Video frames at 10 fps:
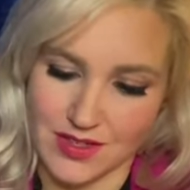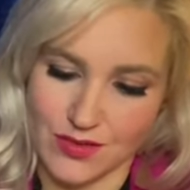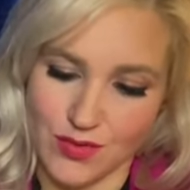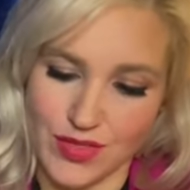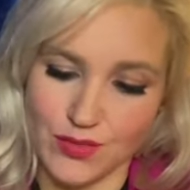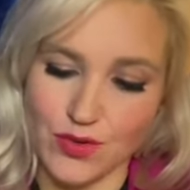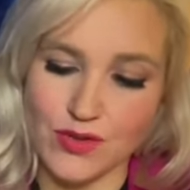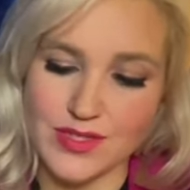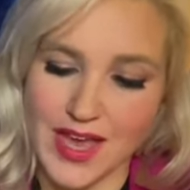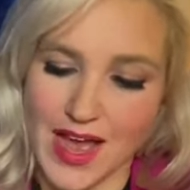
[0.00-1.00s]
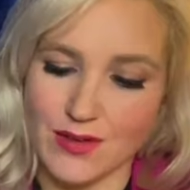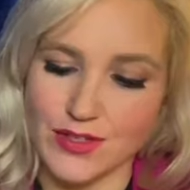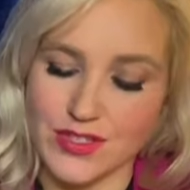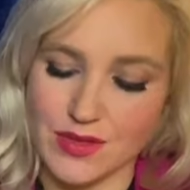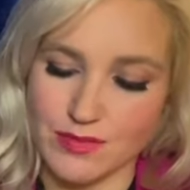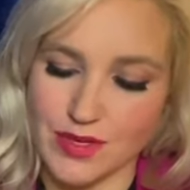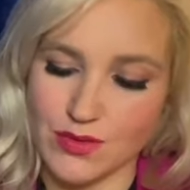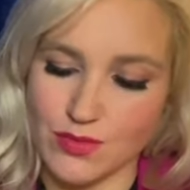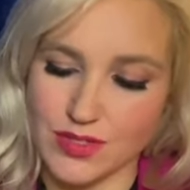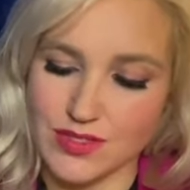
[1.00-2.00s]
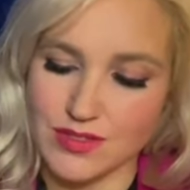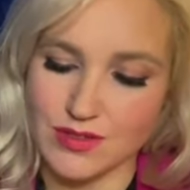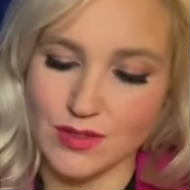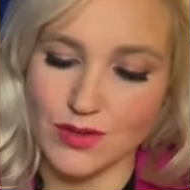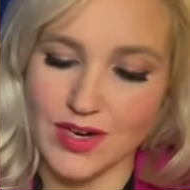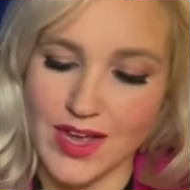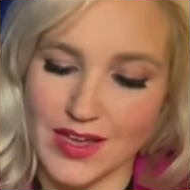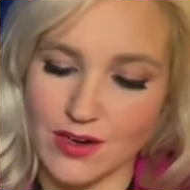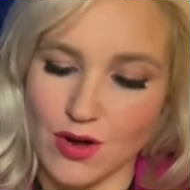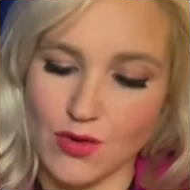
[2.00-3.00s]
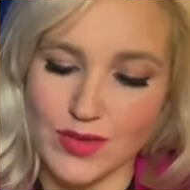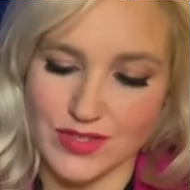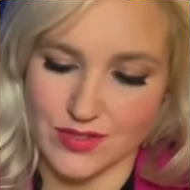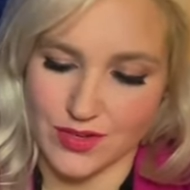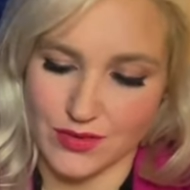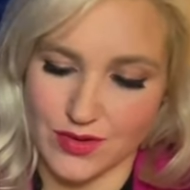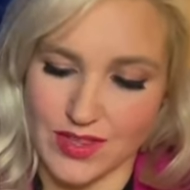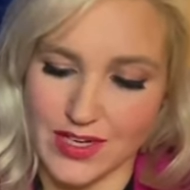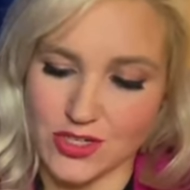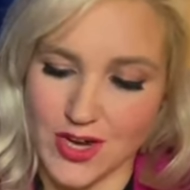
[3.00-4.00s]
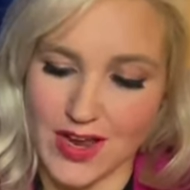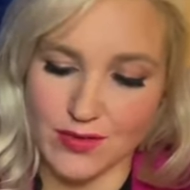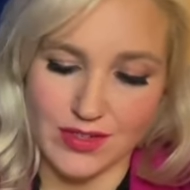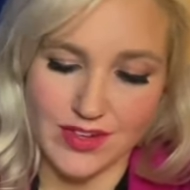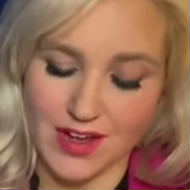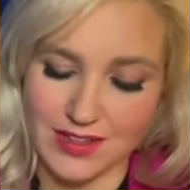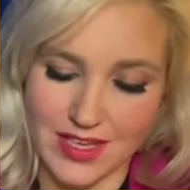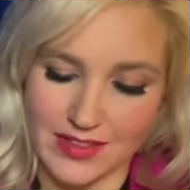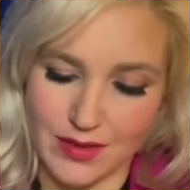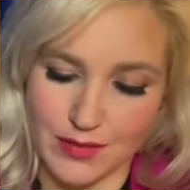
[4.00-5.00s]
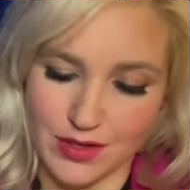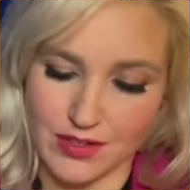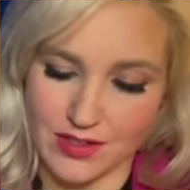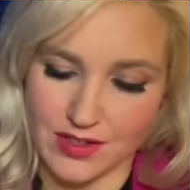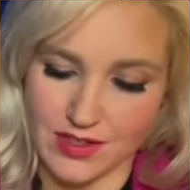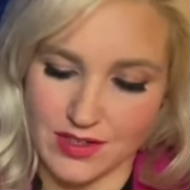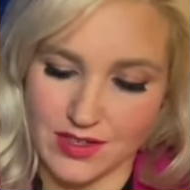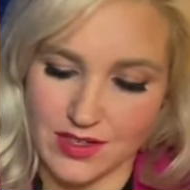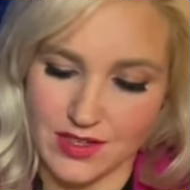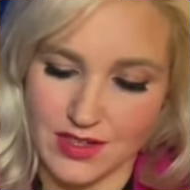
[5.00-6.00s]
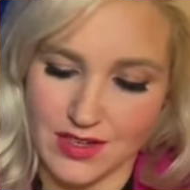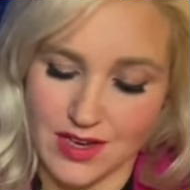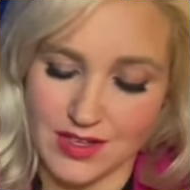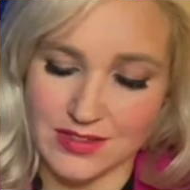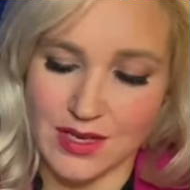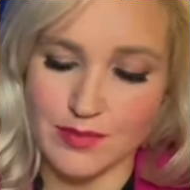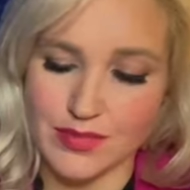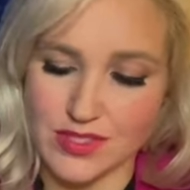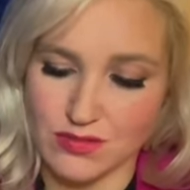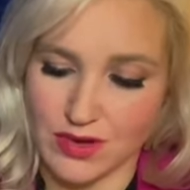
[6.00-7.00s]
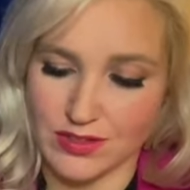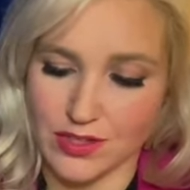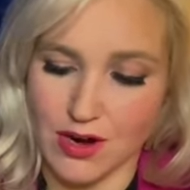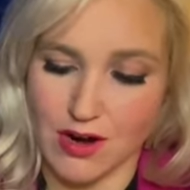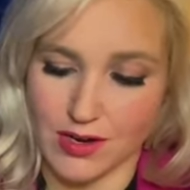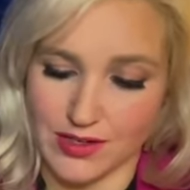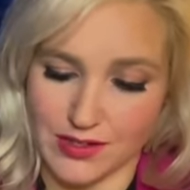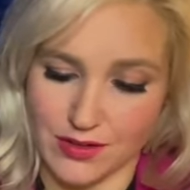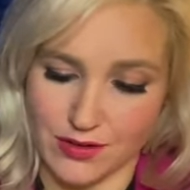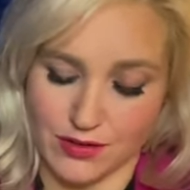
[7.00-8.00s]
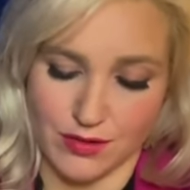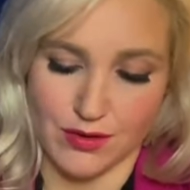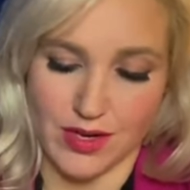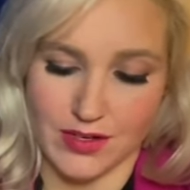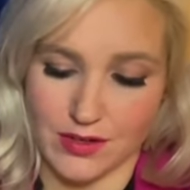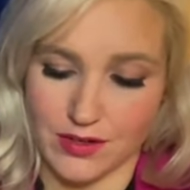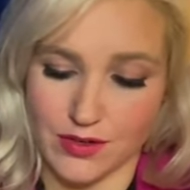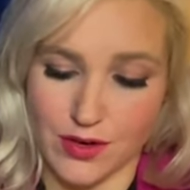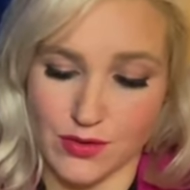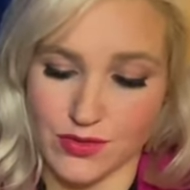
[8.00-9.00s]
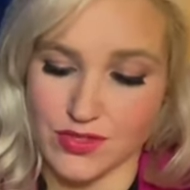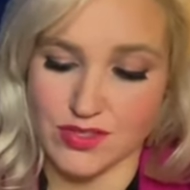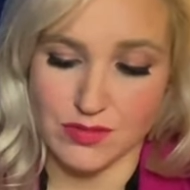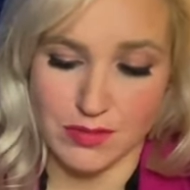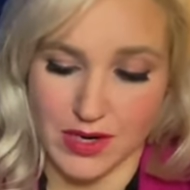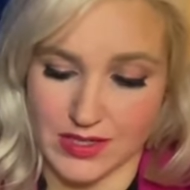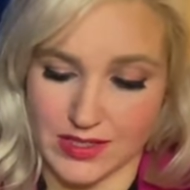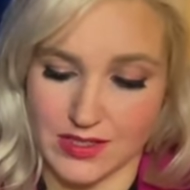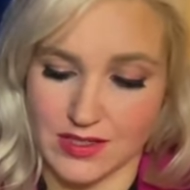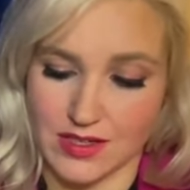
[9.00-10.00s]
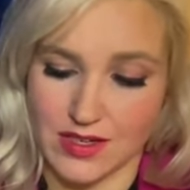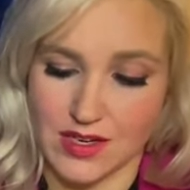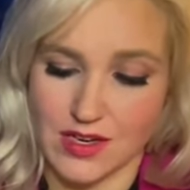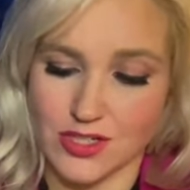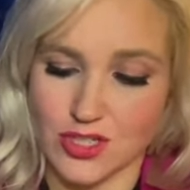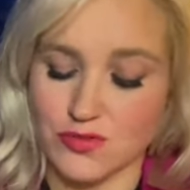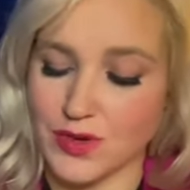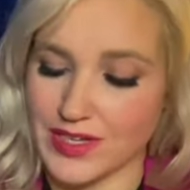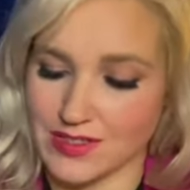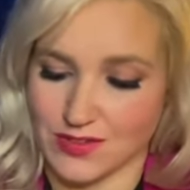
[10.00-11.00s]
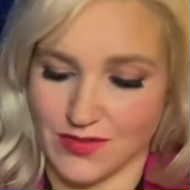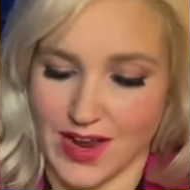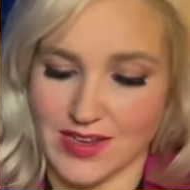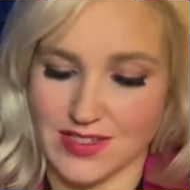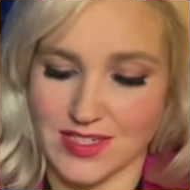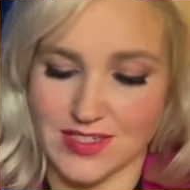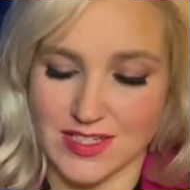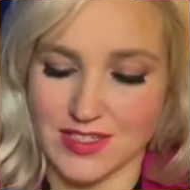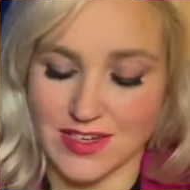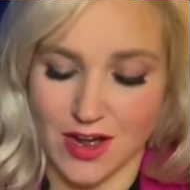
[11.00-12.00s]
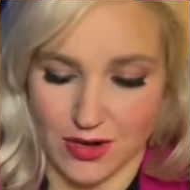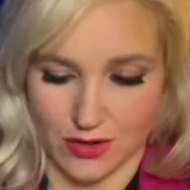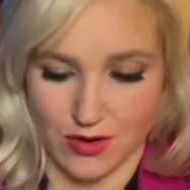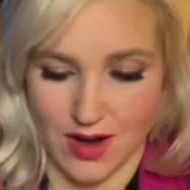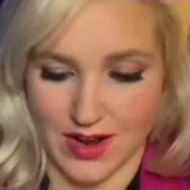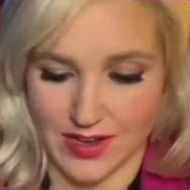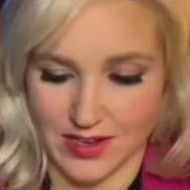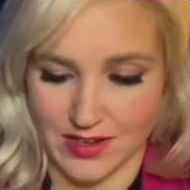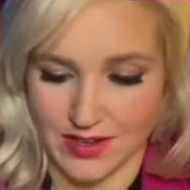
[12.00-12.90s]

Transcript: When the wolves howled in the big woods, Laura had always known that Jack would not let them hurt her. A lump swelled hard in her throat and her nose smarted. She winked fast and did not cry.